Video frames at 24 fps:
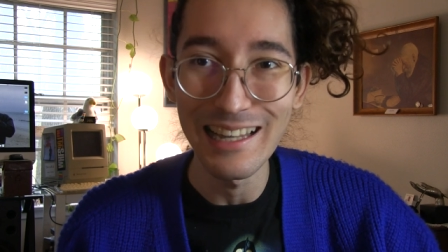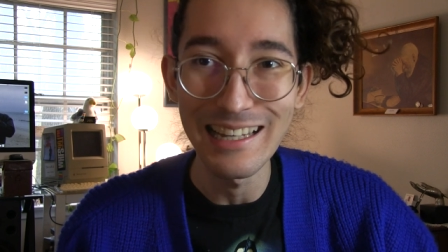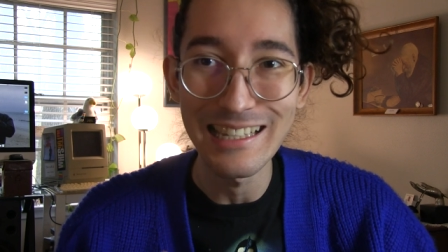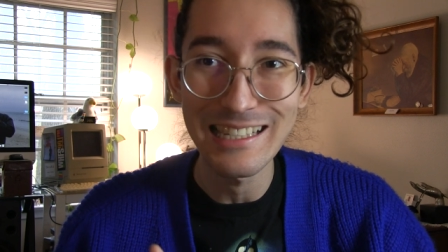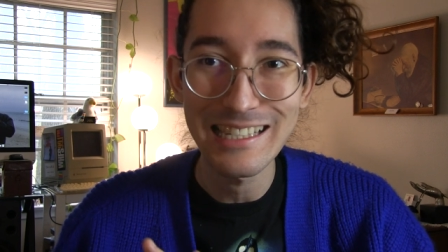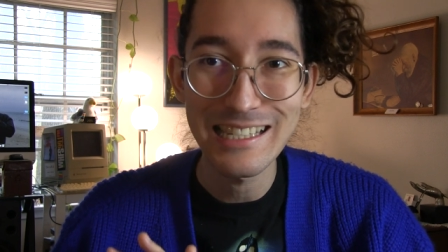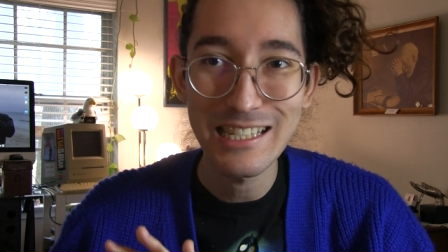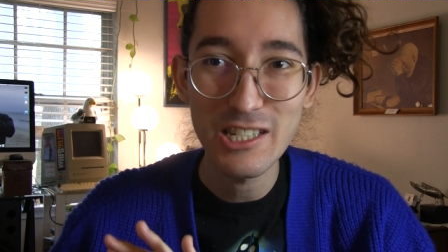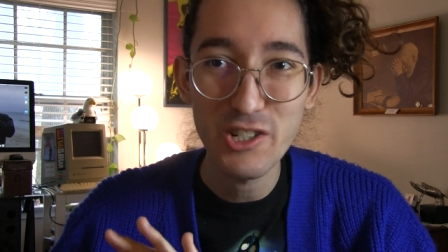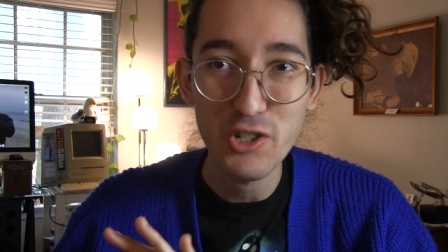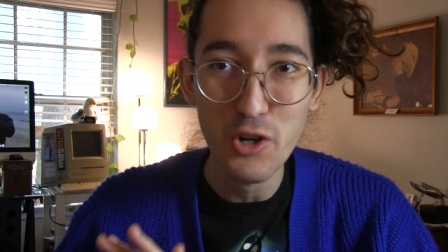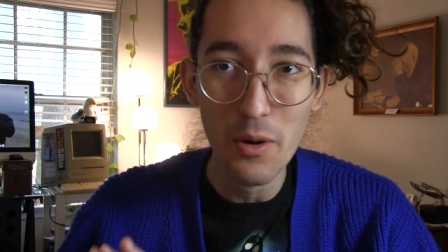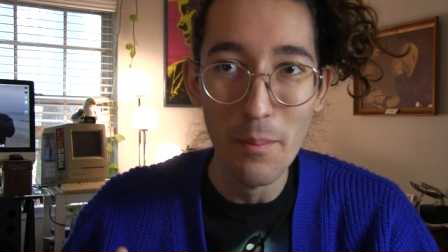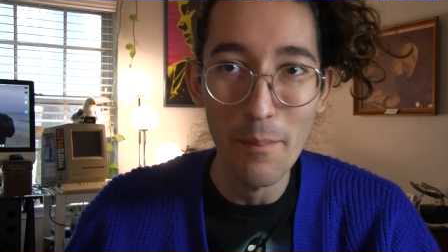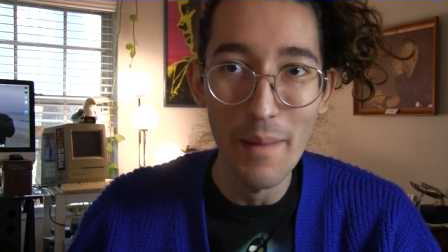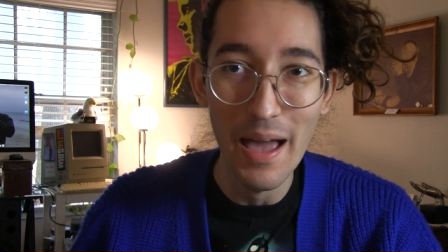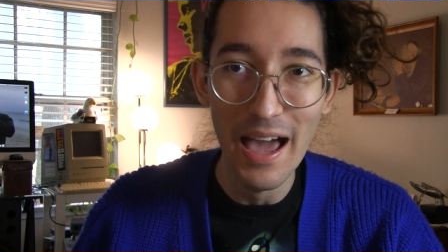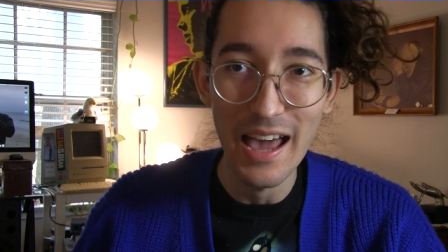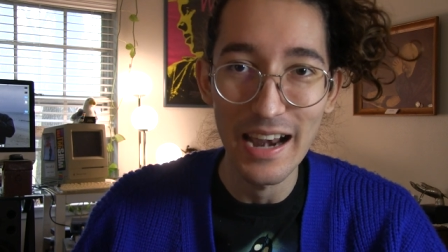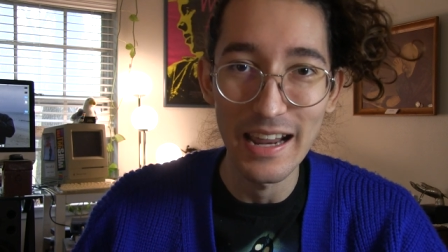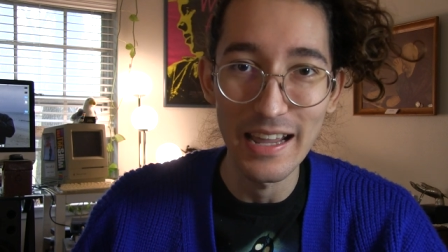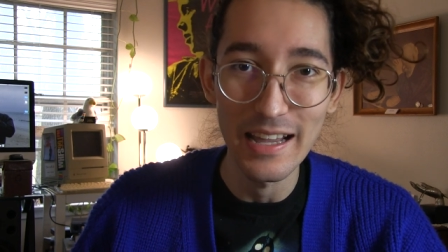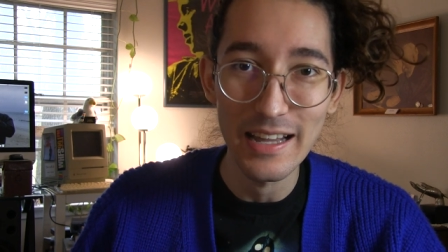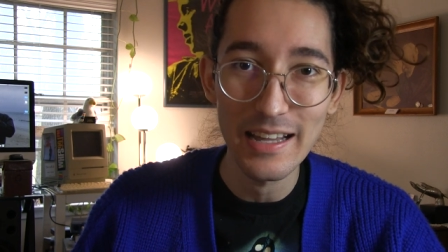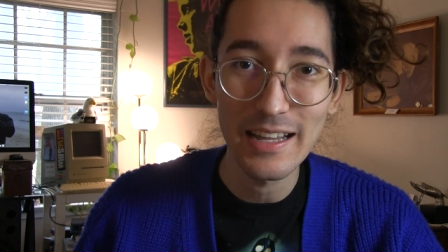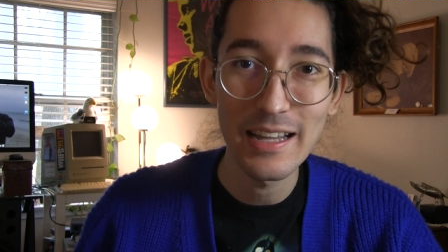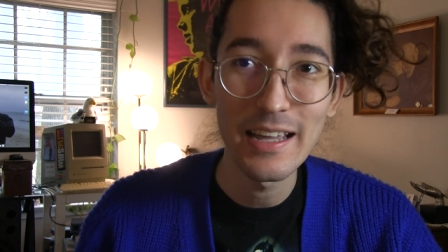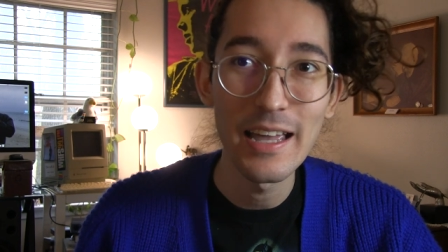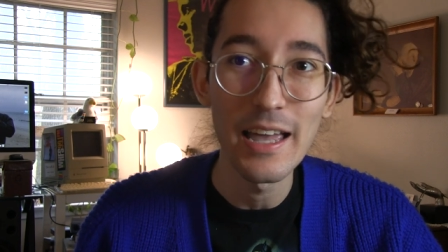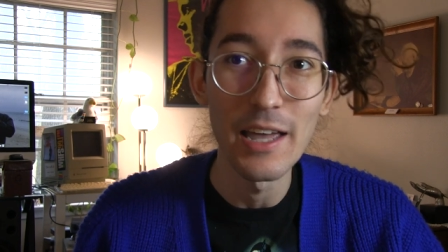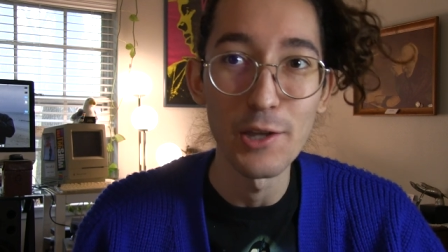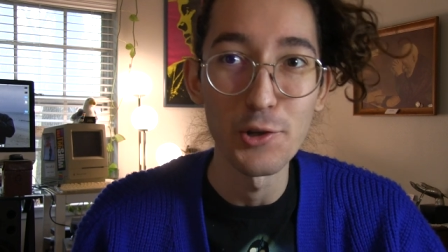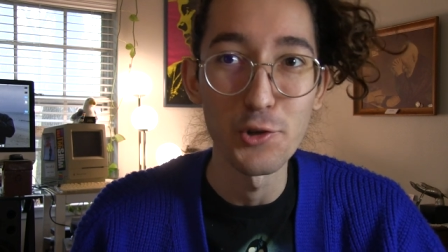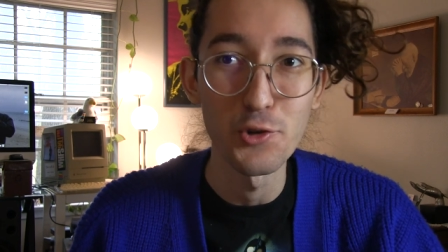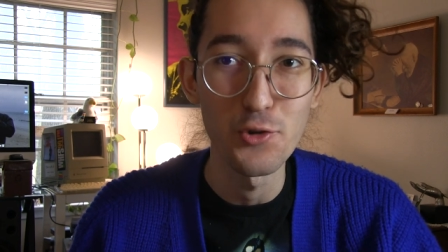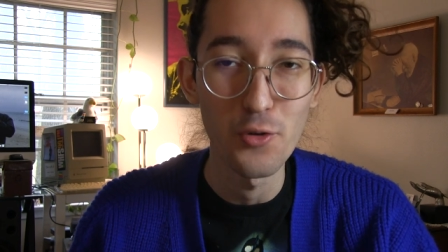less traumatic
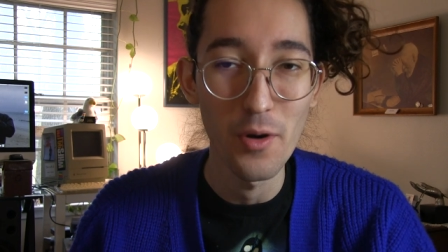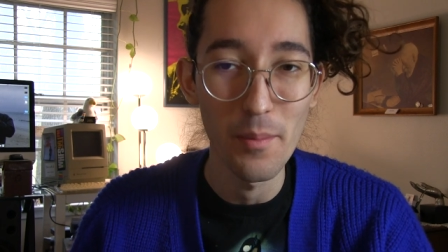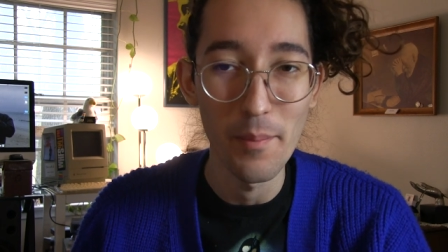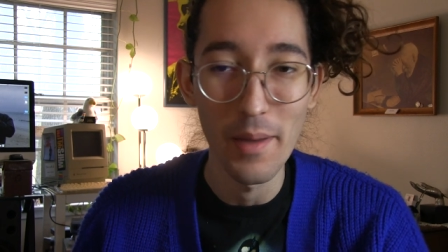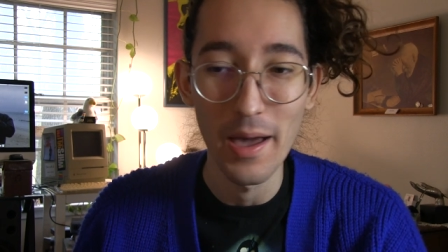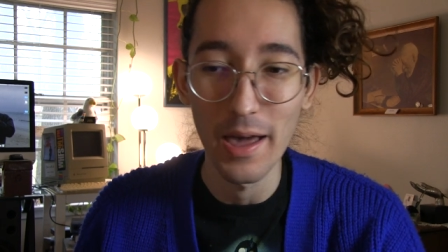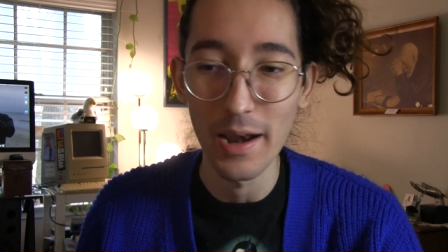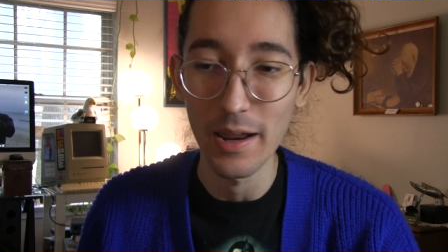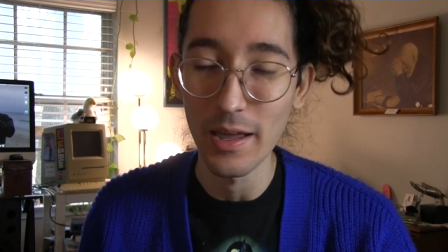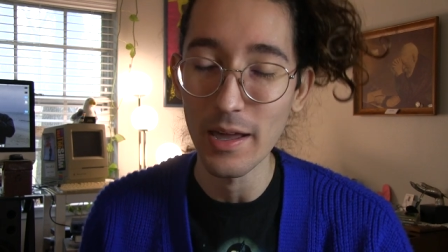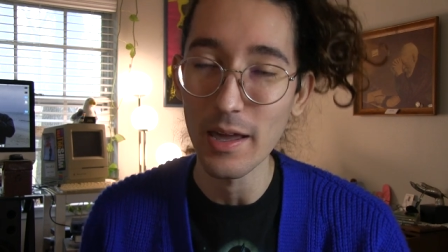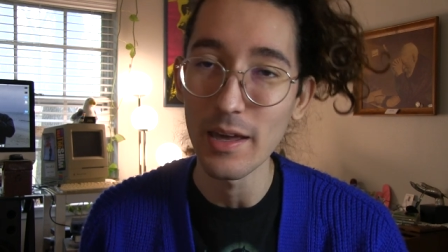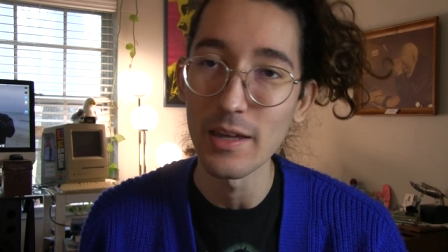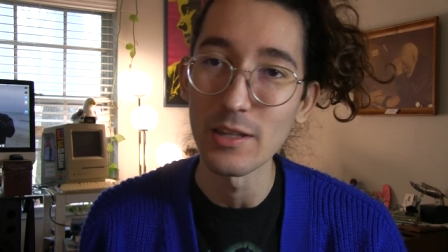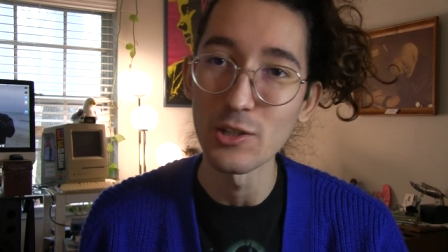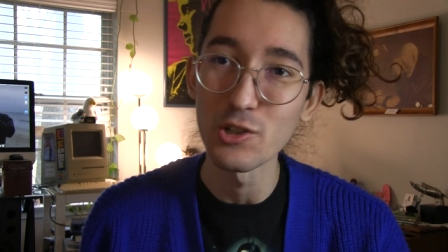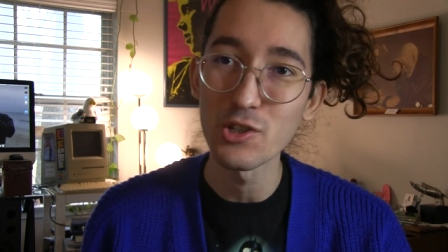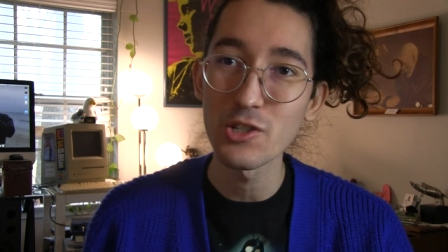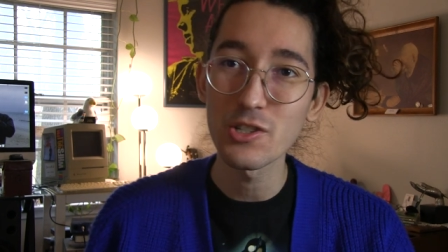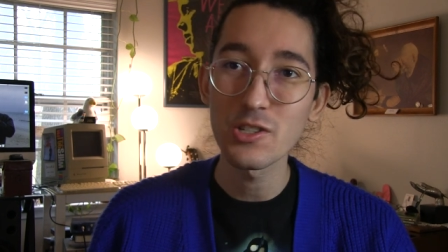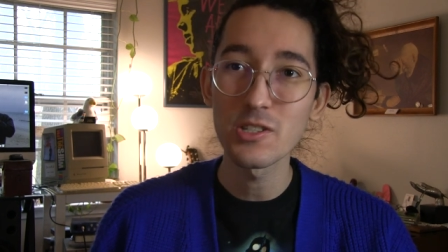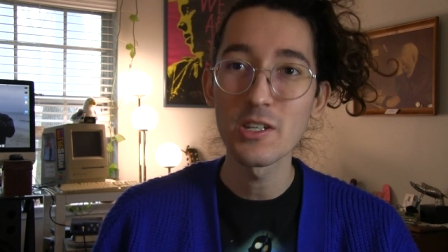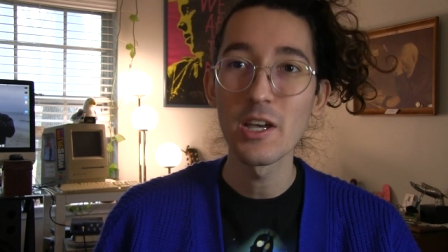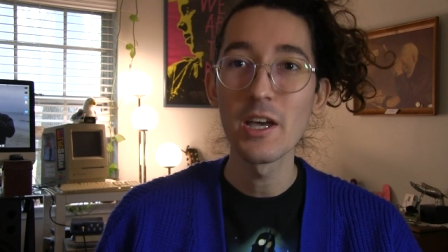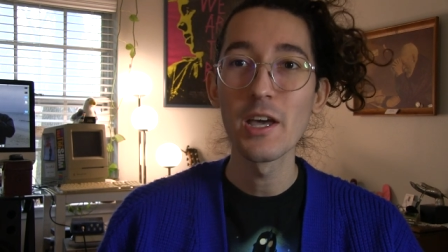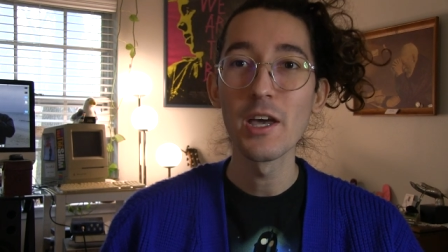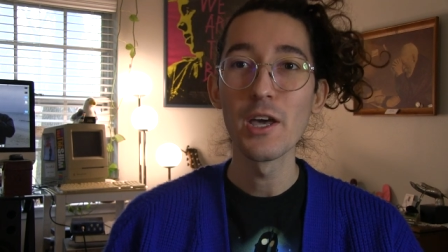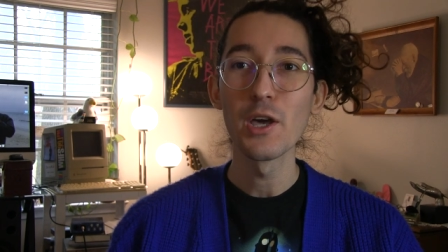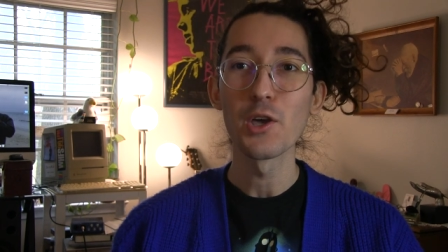and dramatic and just,